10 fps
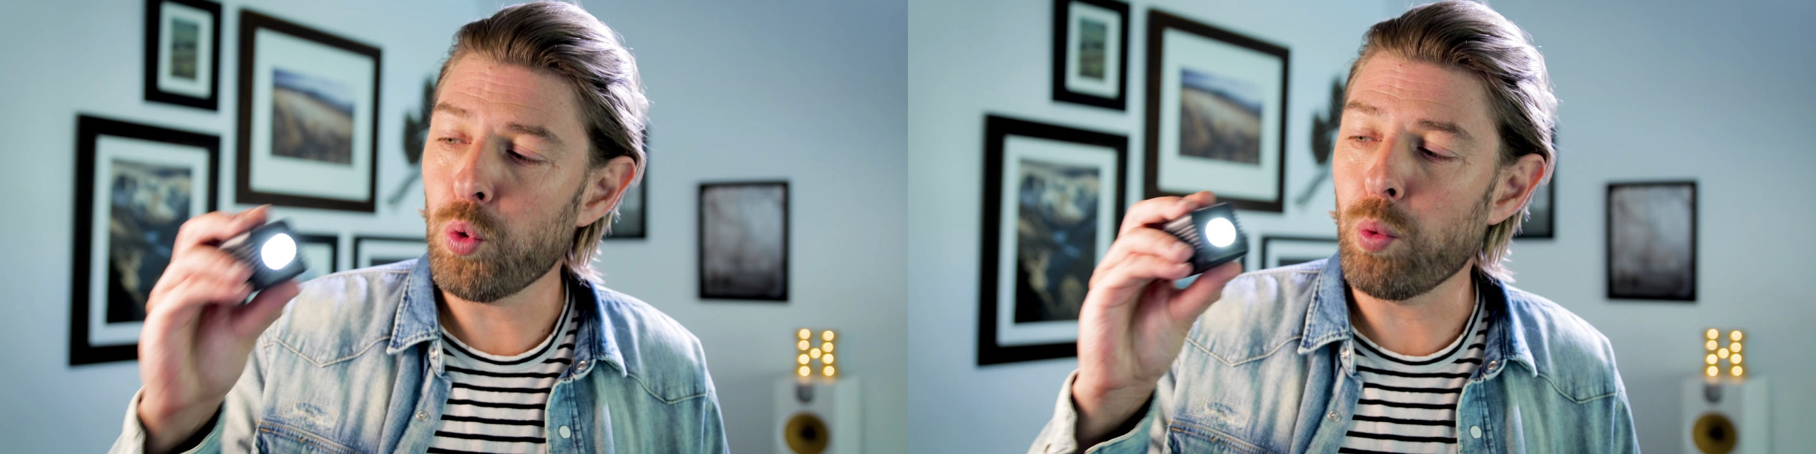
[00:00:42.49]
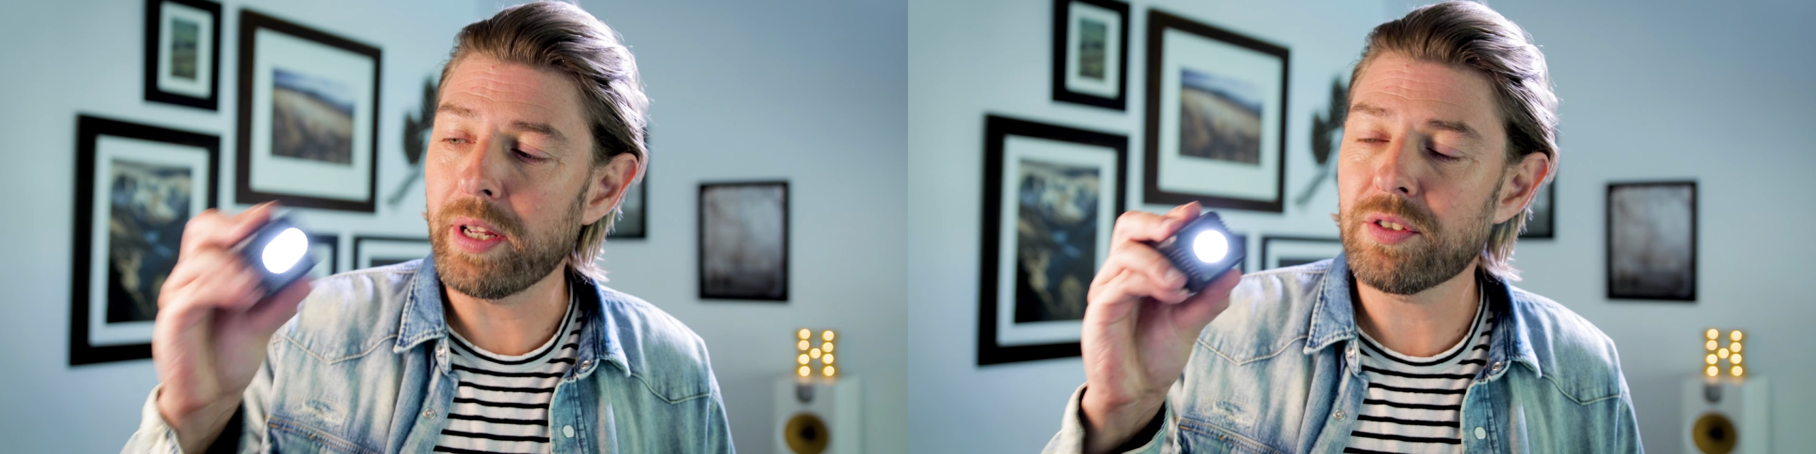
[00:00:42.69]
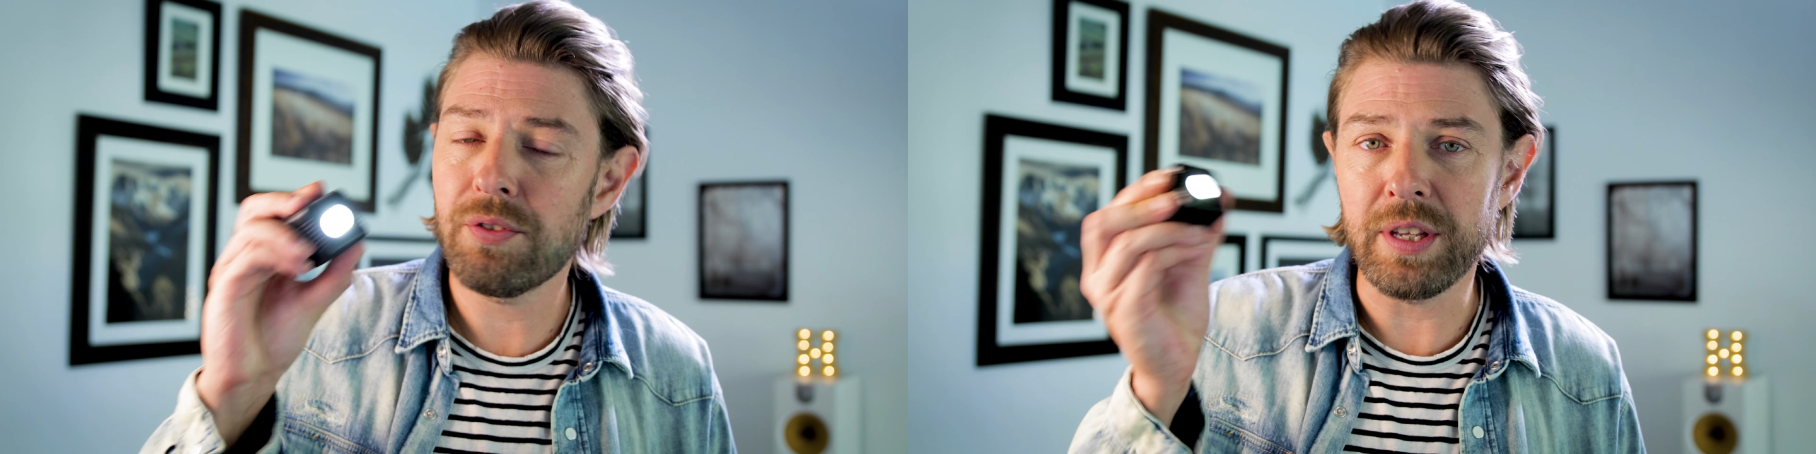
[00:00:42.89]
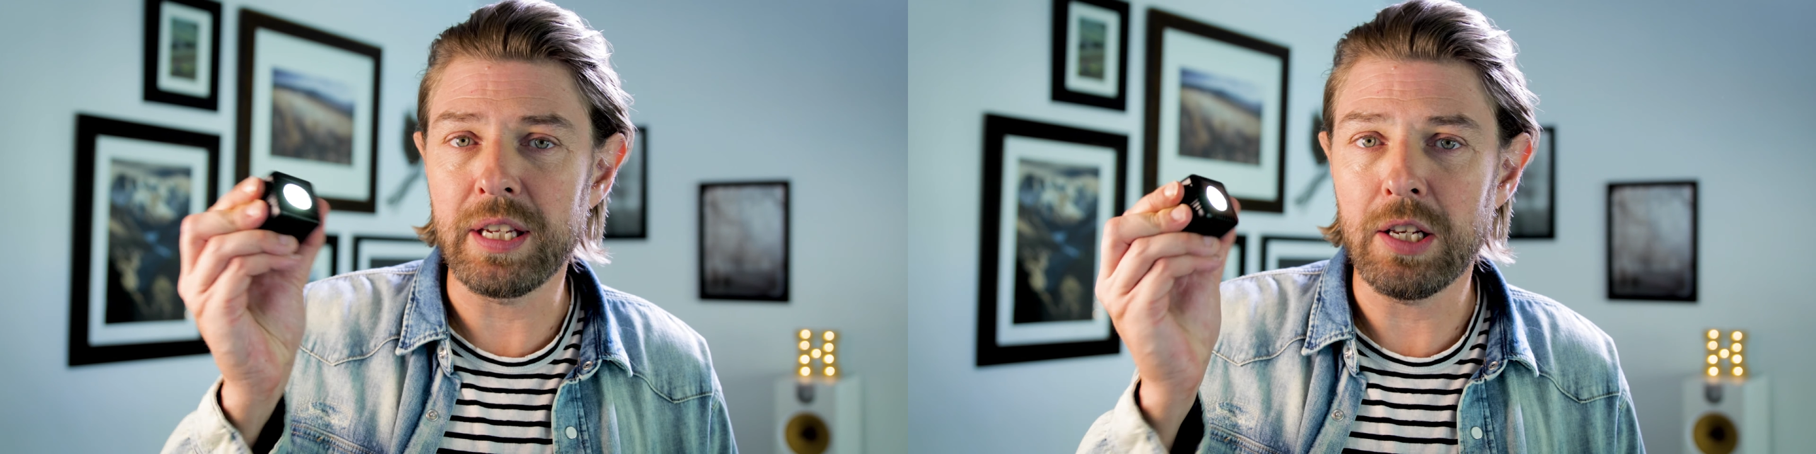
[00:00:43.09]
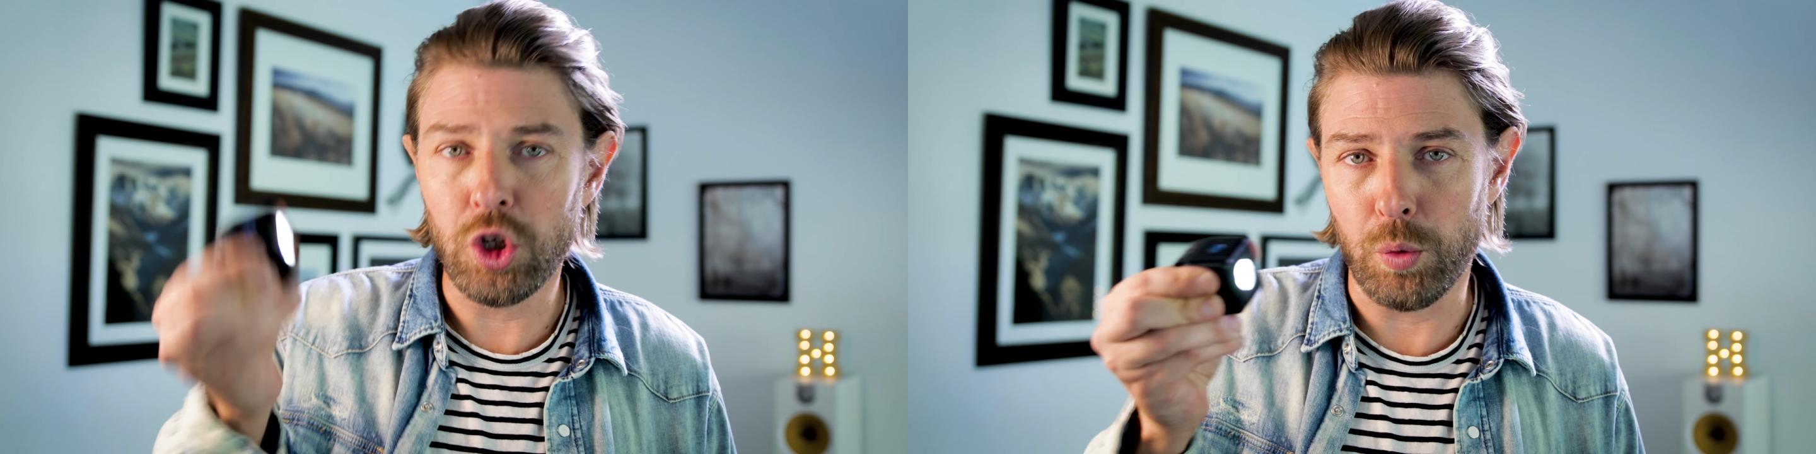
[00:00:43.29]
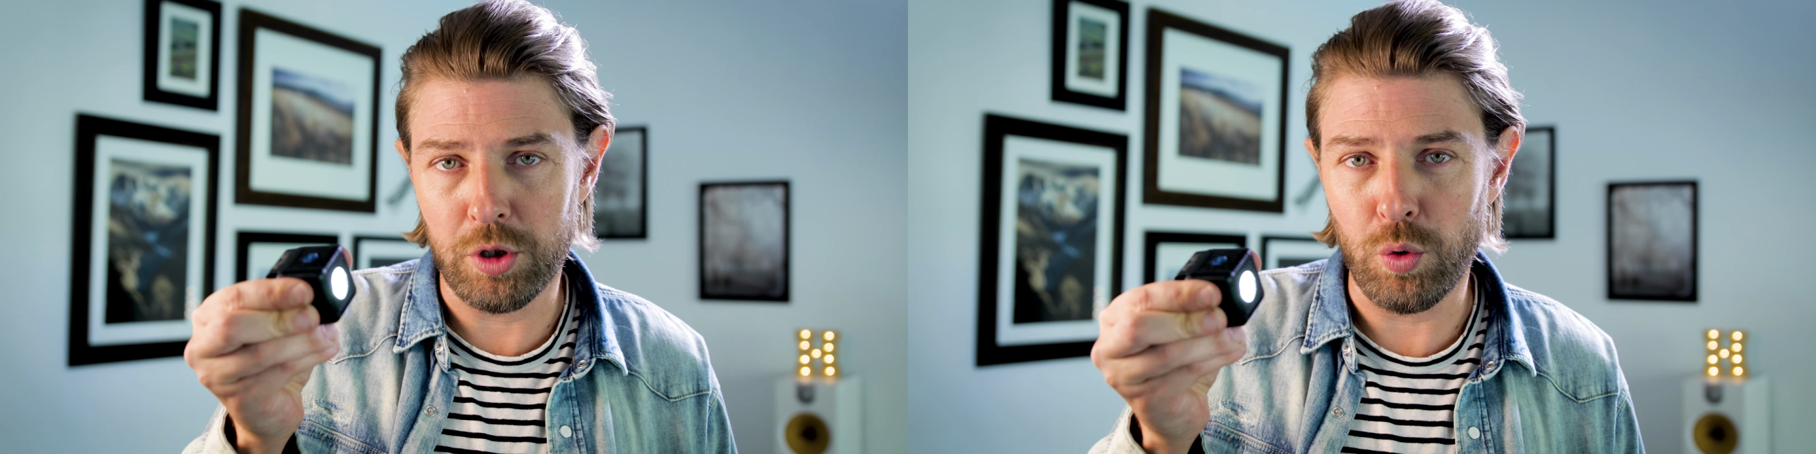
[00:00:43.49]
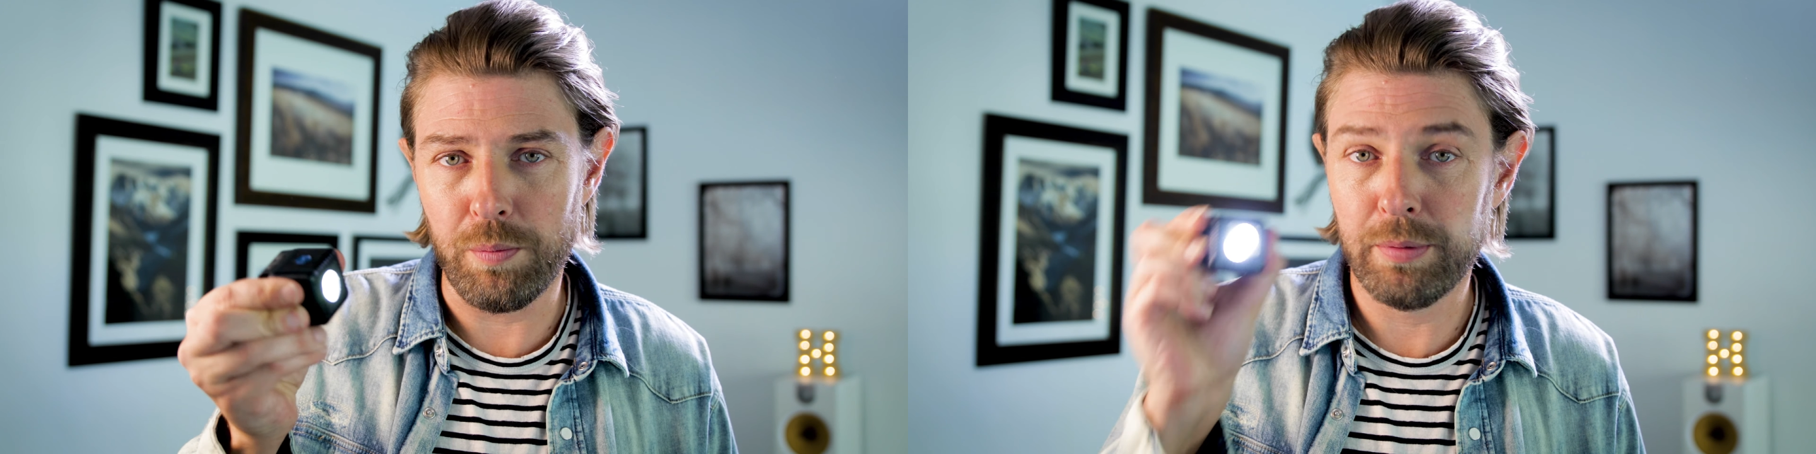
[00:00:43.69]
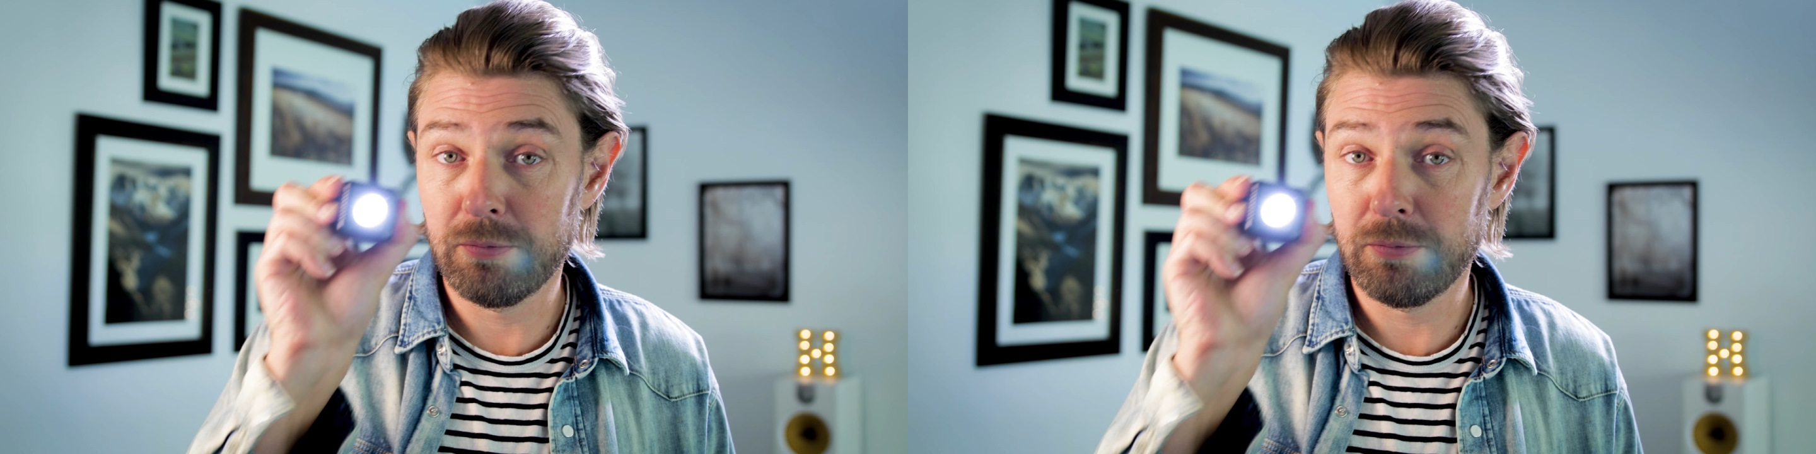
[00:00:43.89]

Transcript: with the LUME CUBE.